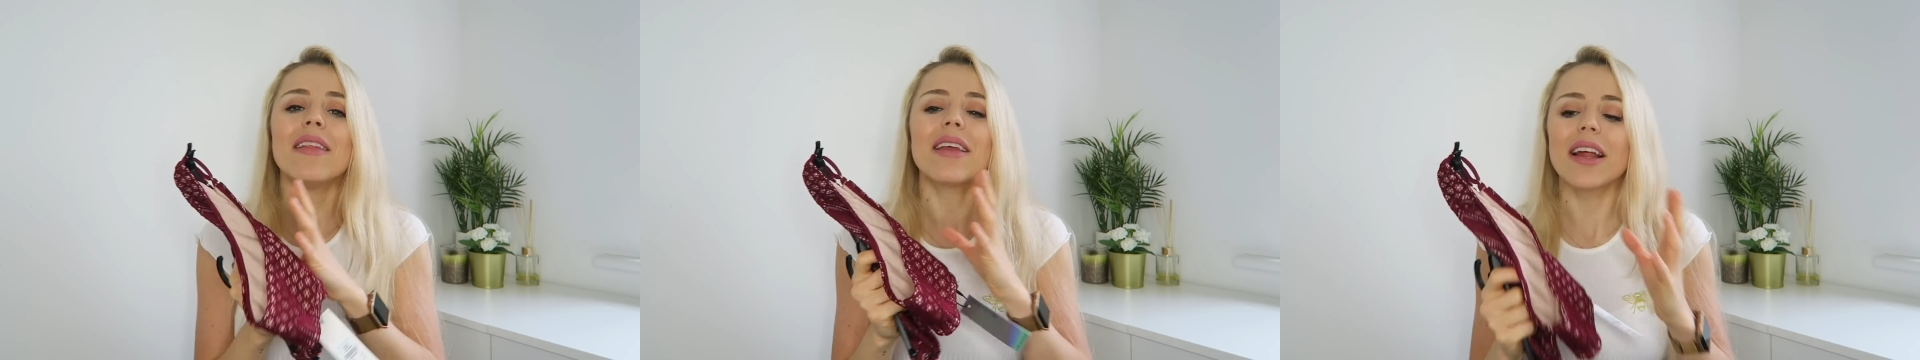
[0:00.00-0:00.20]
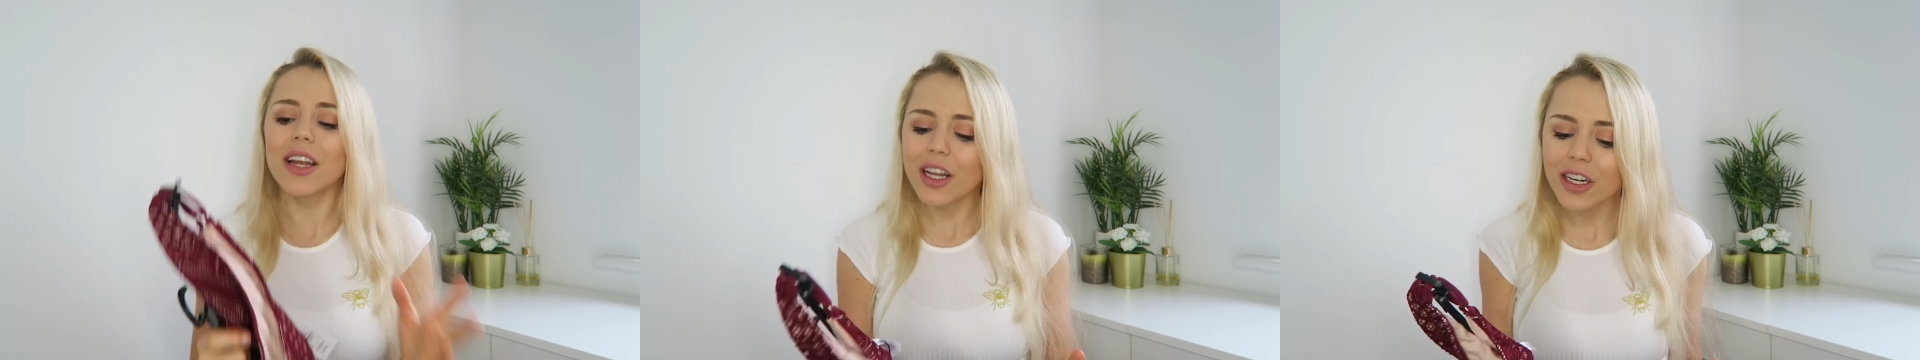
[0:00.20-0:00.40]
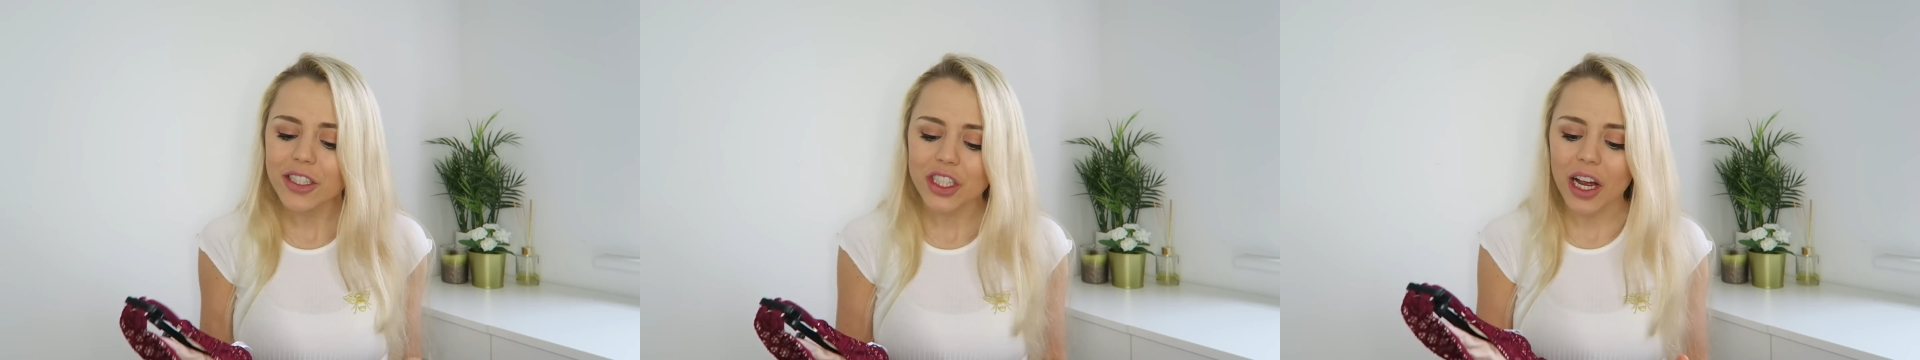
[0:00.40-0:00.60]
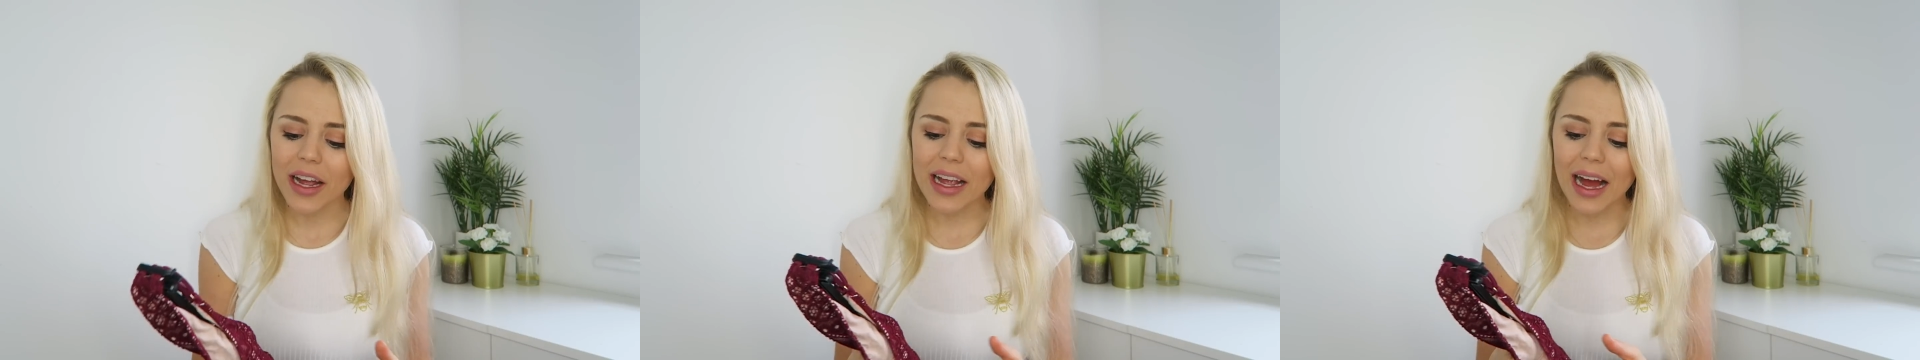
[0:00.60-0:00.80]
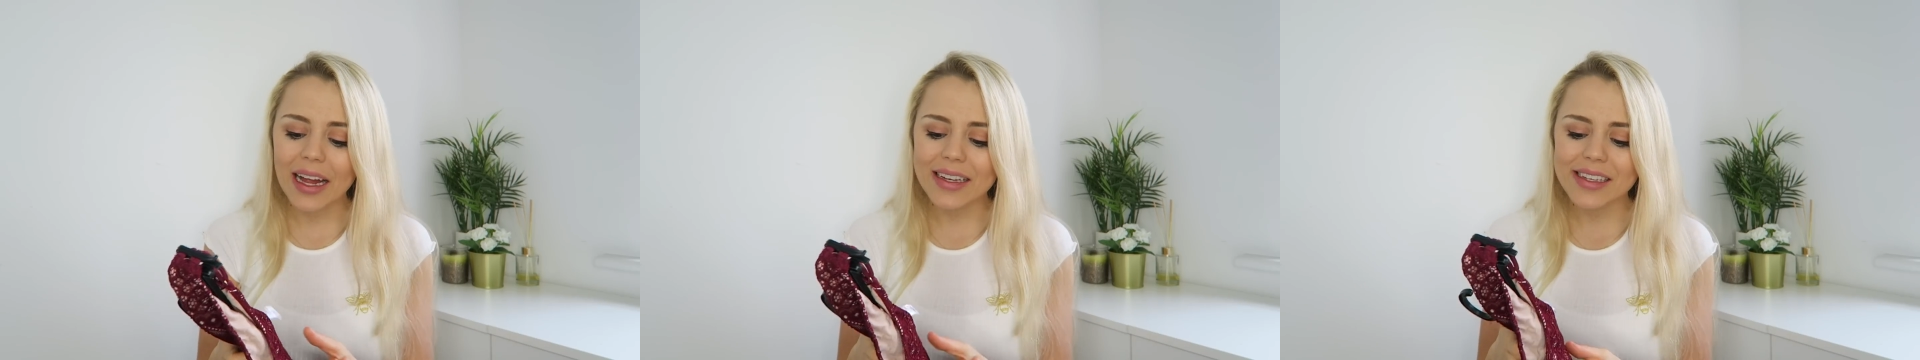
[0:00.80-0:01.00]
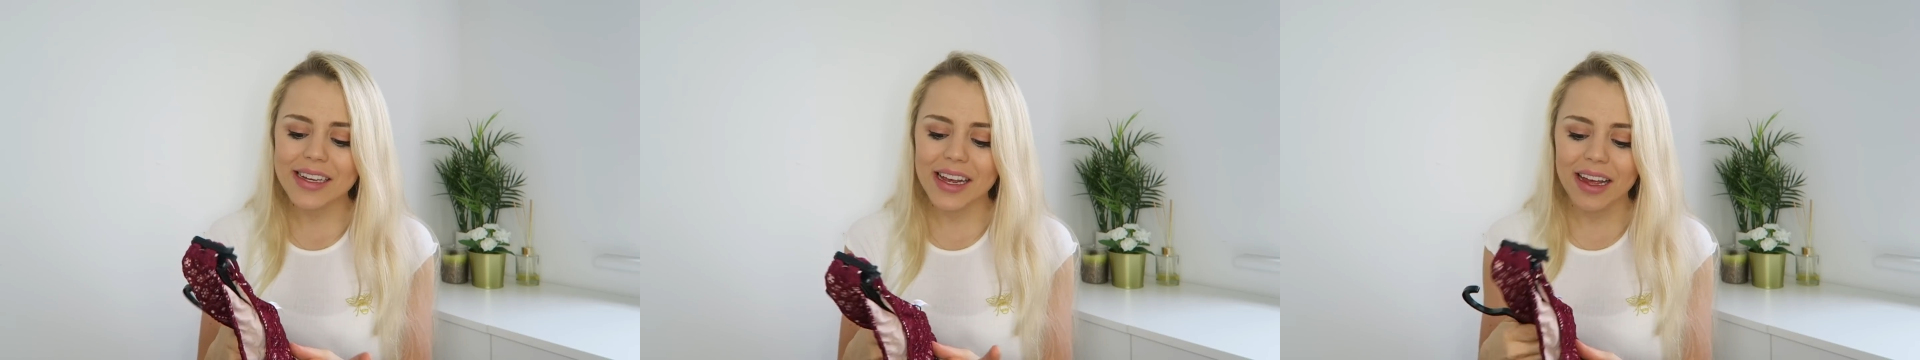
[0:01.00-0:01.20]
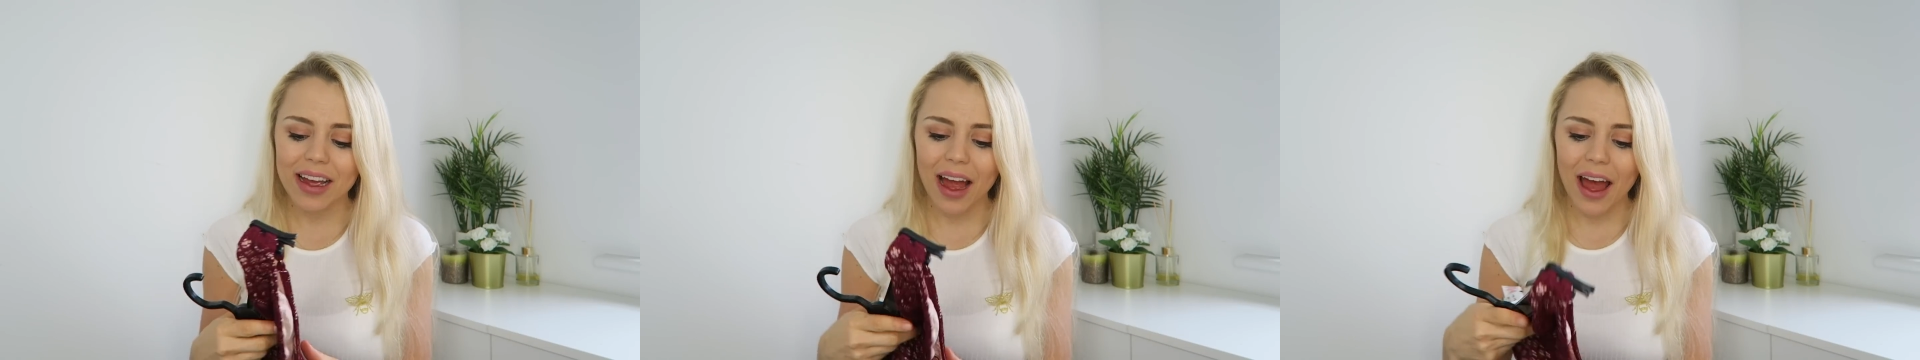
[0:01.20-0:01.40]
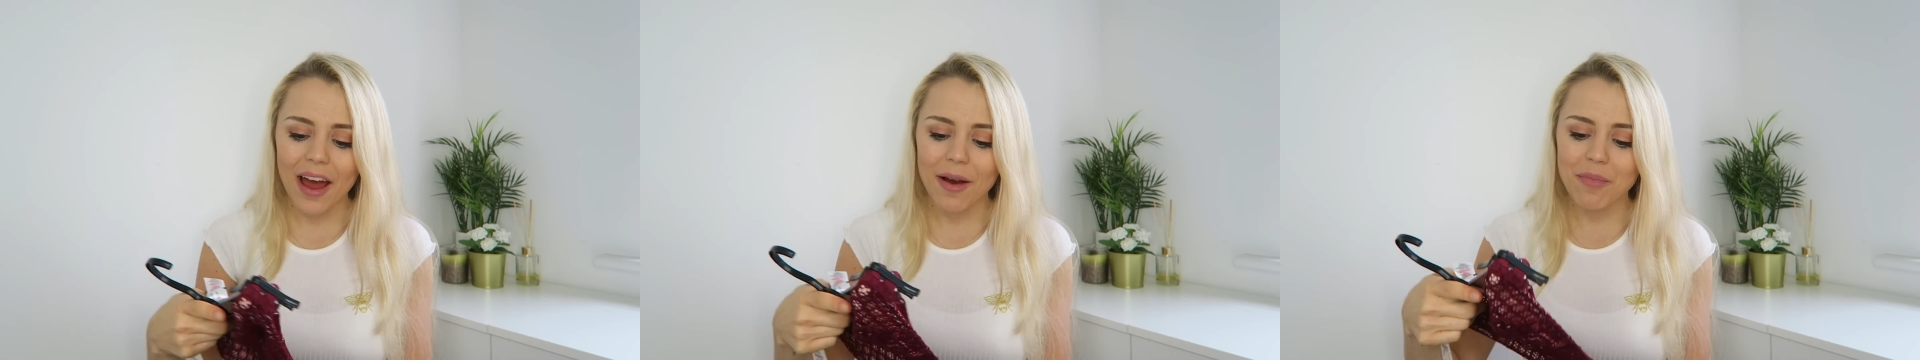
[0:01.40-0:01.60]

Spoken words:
They look gigantic.